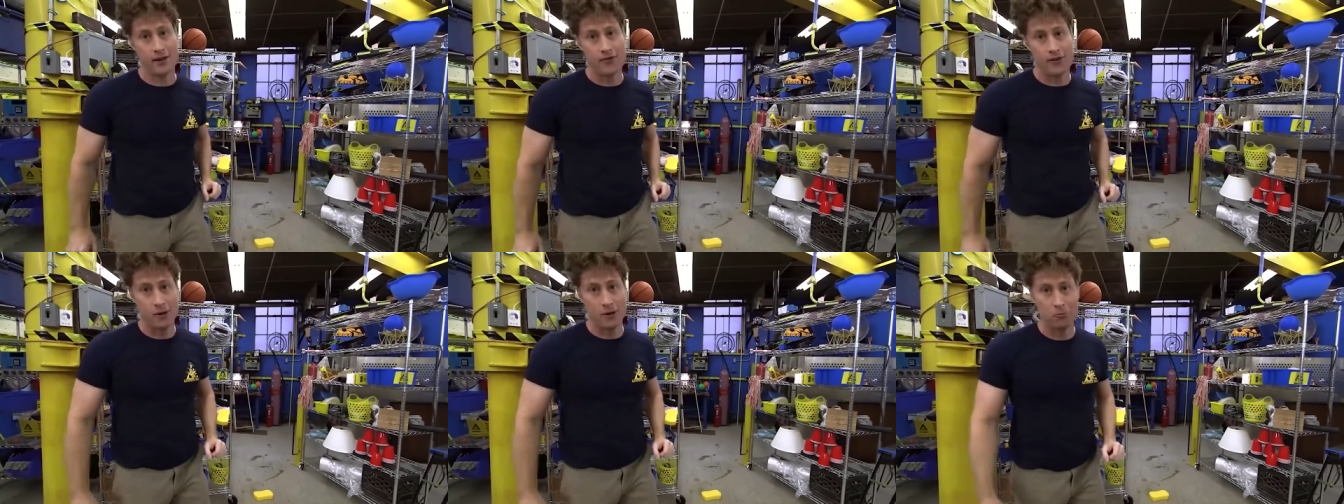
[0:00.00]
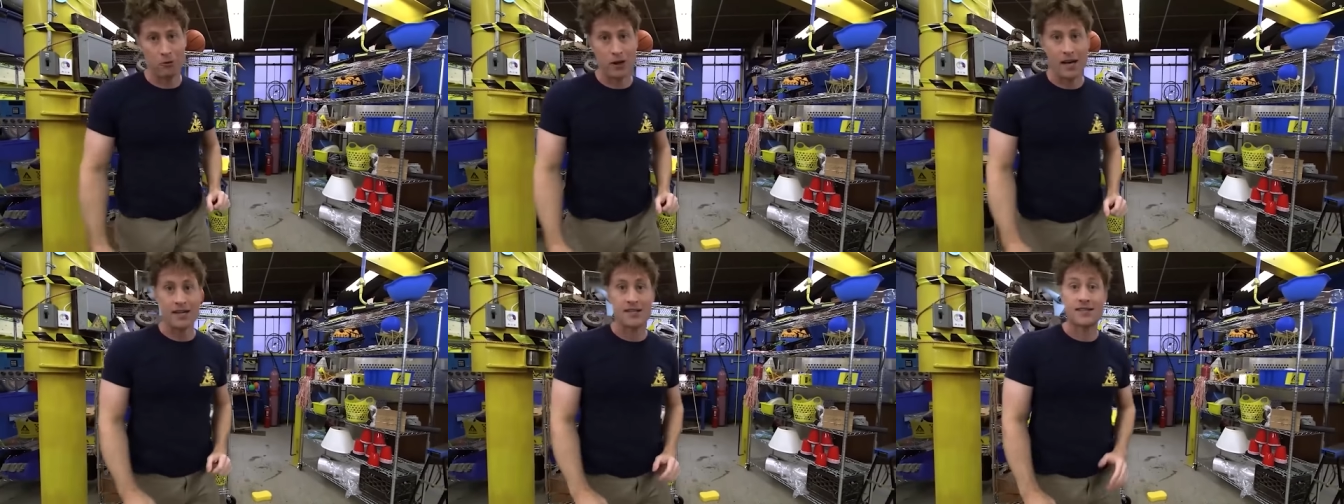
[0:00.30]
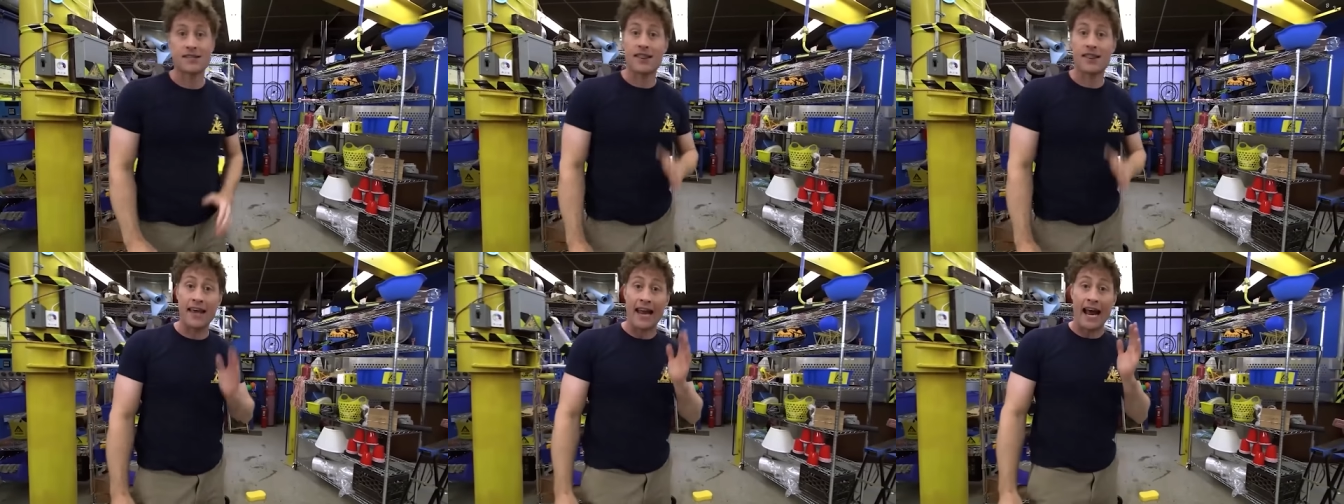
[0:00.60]
live in a
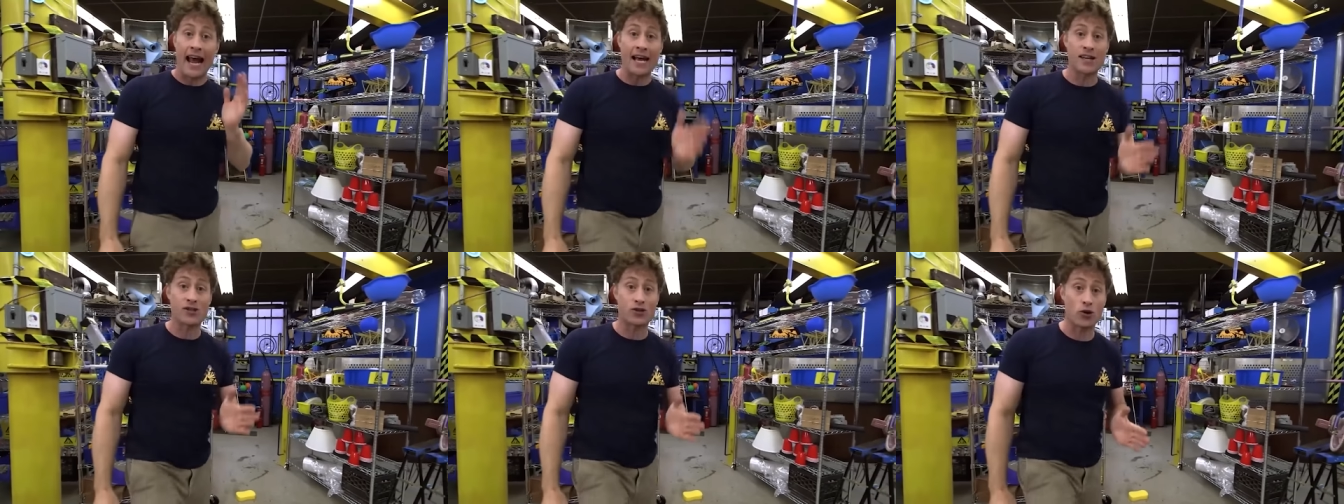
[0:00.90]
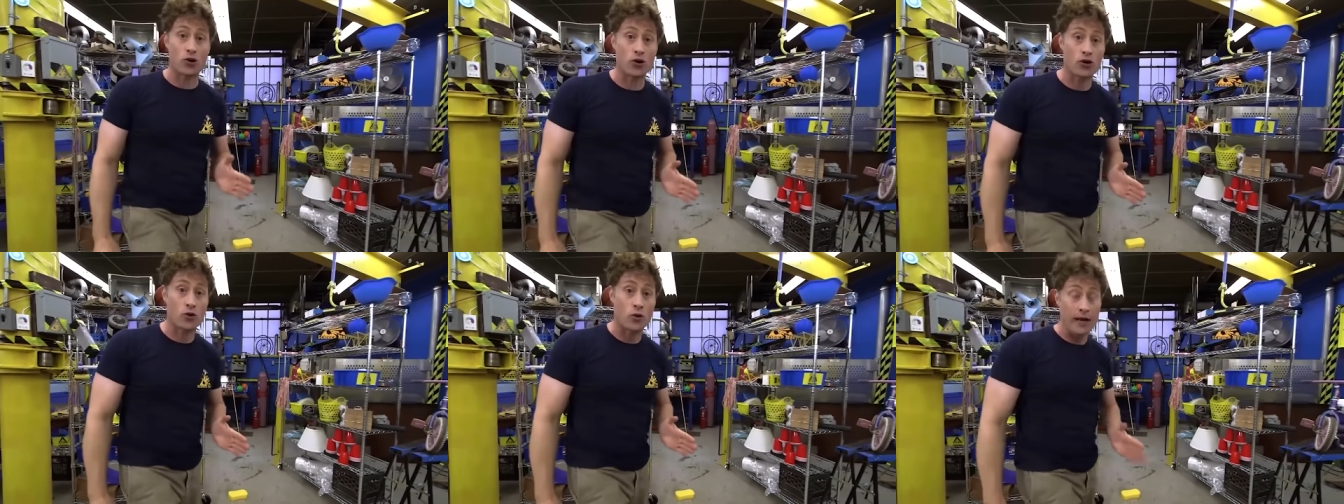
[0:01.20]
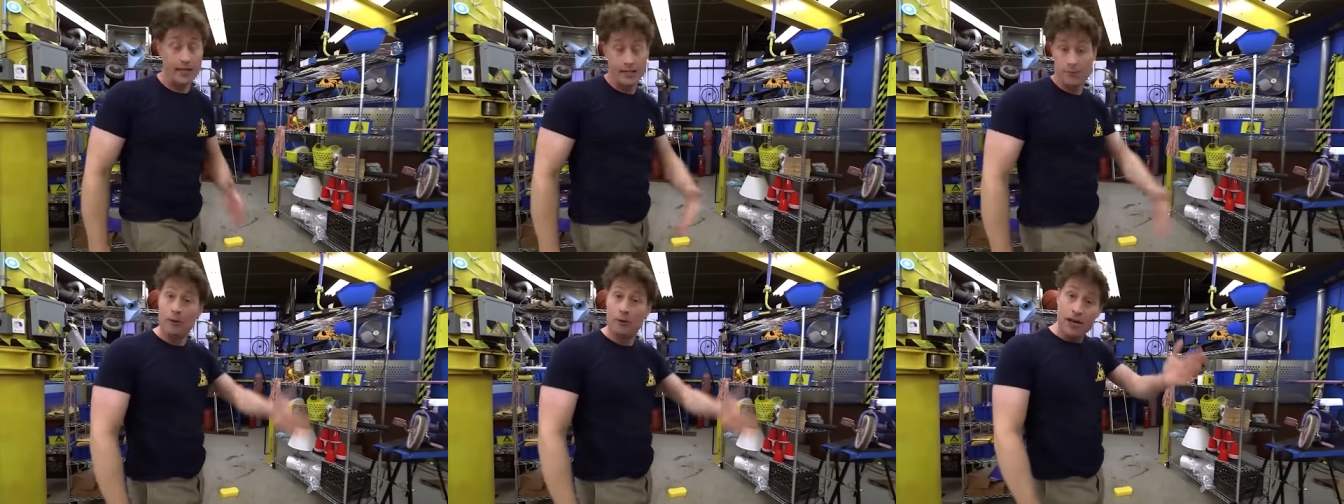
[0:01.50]
place that has
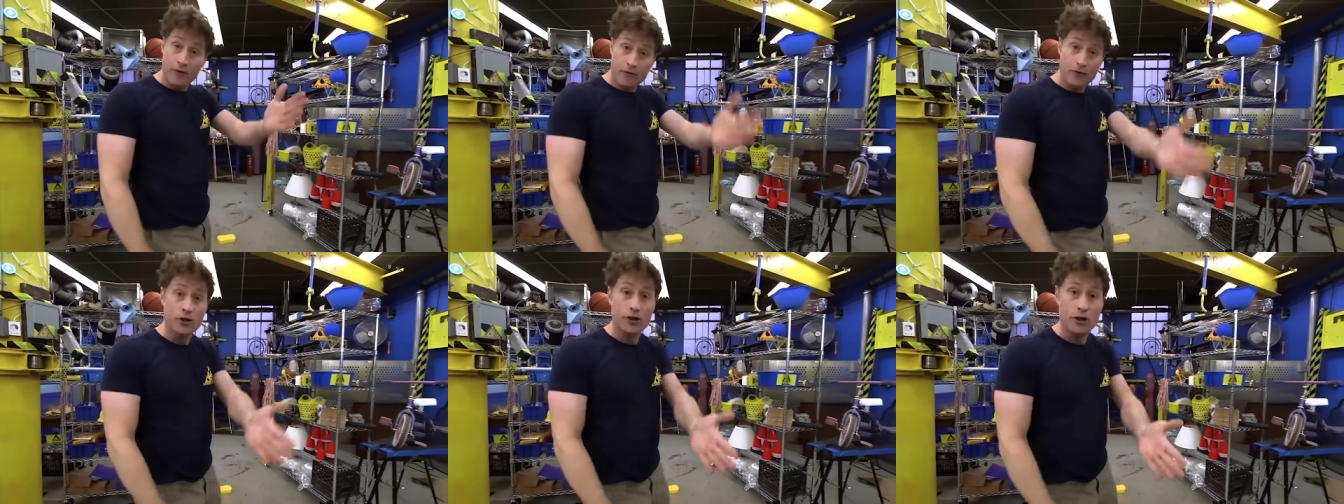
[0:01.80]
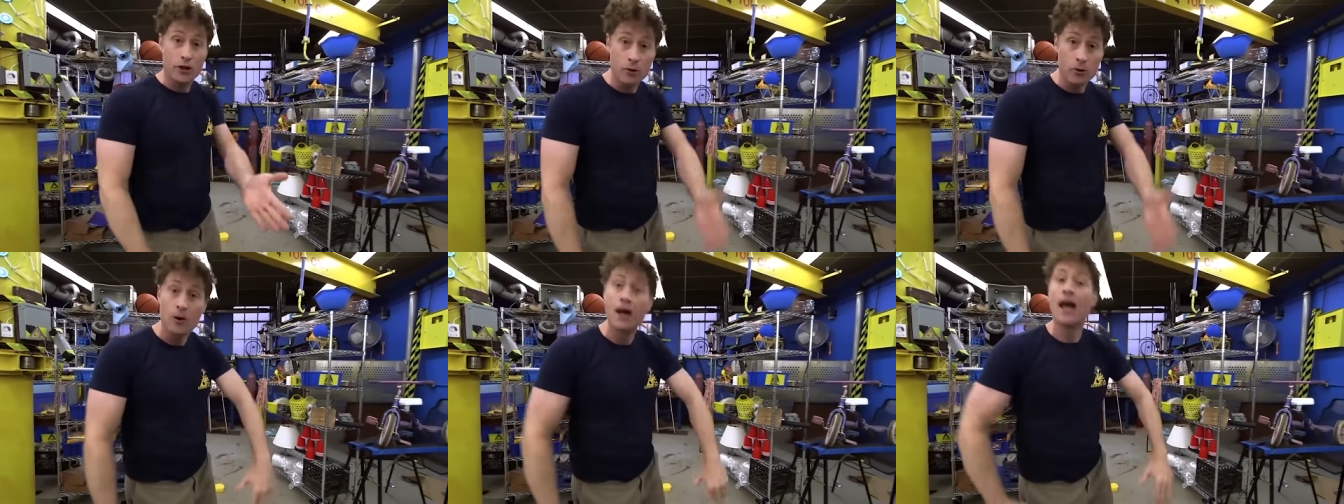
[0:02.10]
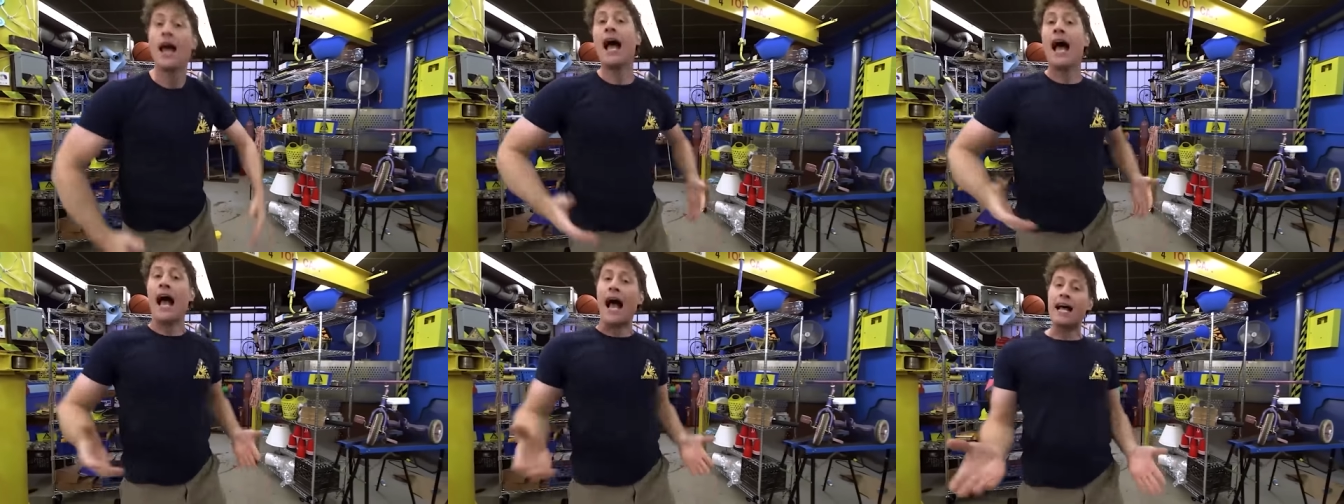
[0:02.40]
earthquakes. But if you do,
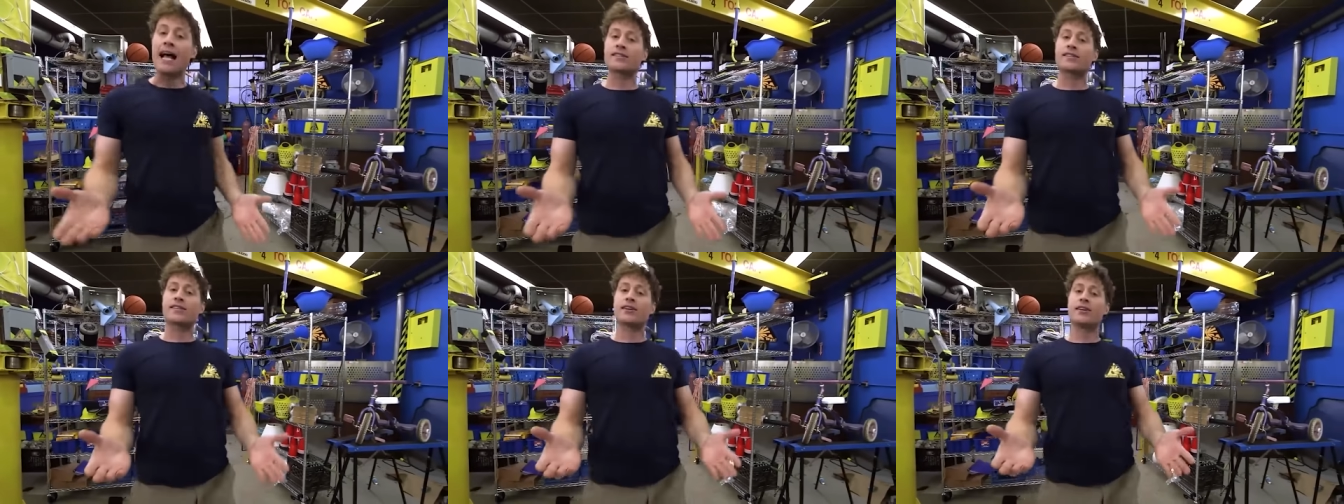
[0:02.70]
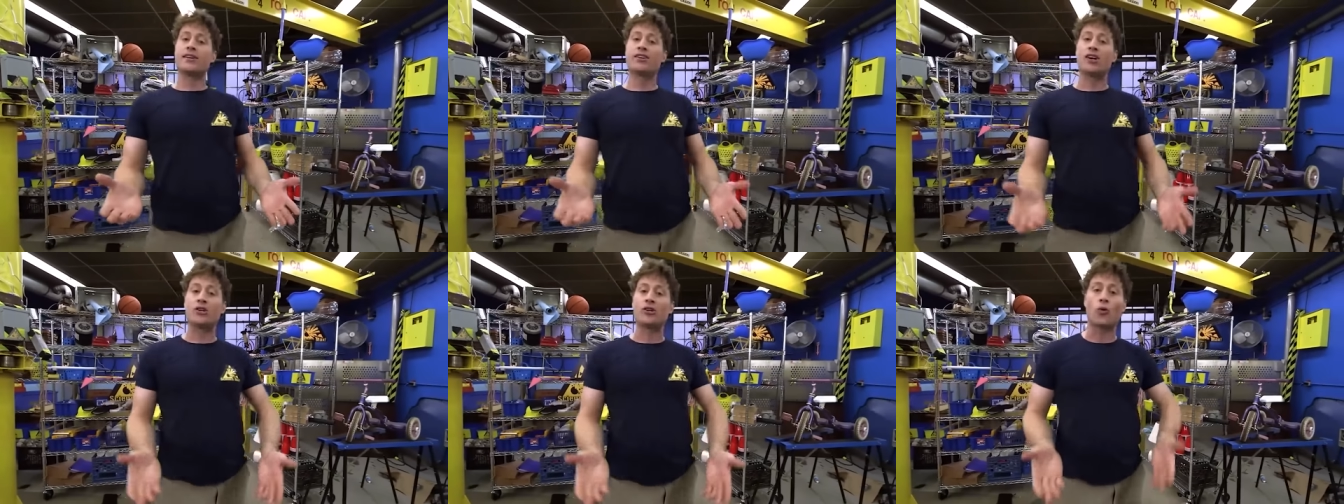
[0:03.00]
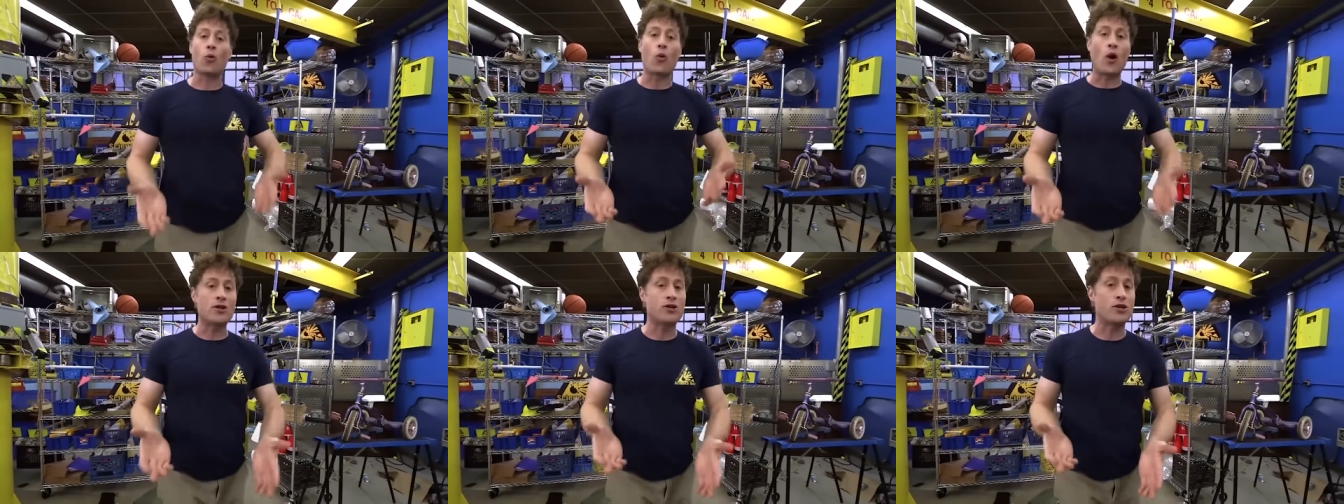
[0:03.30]
ask an
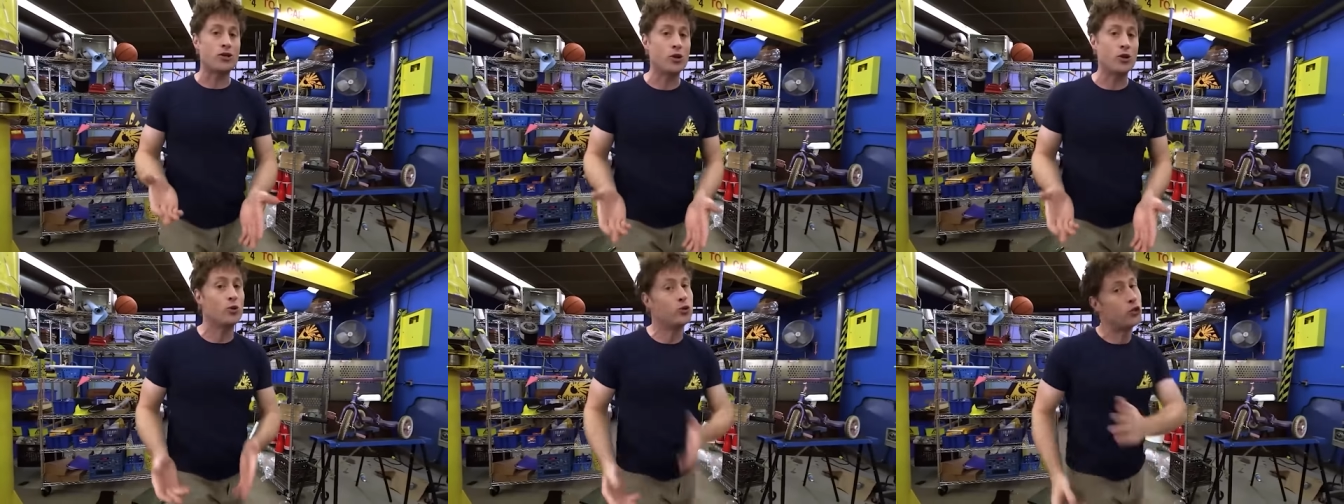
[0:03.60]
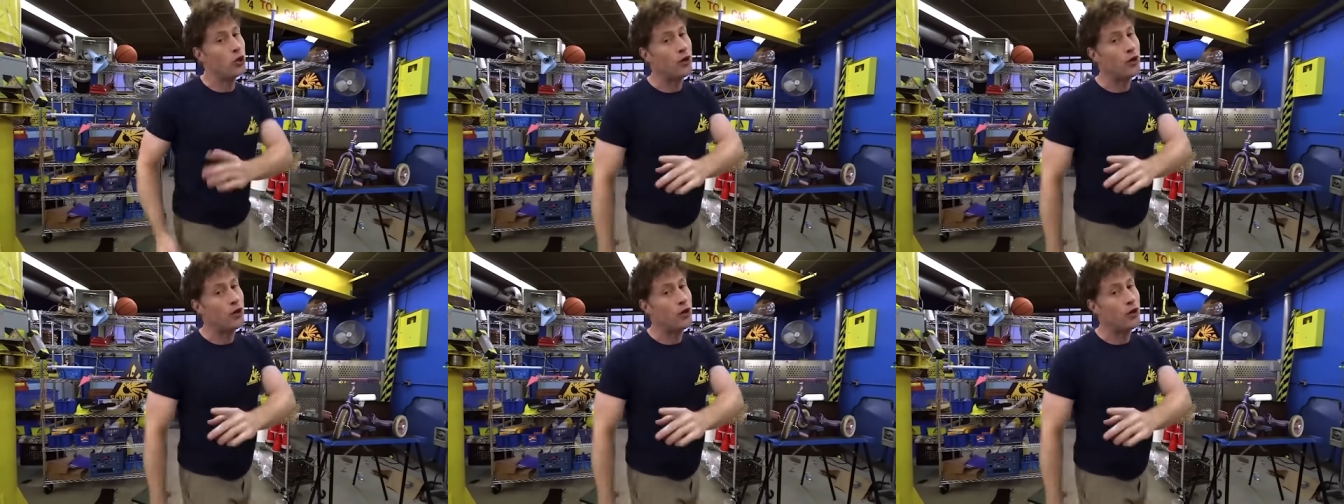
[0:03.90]
adult what to do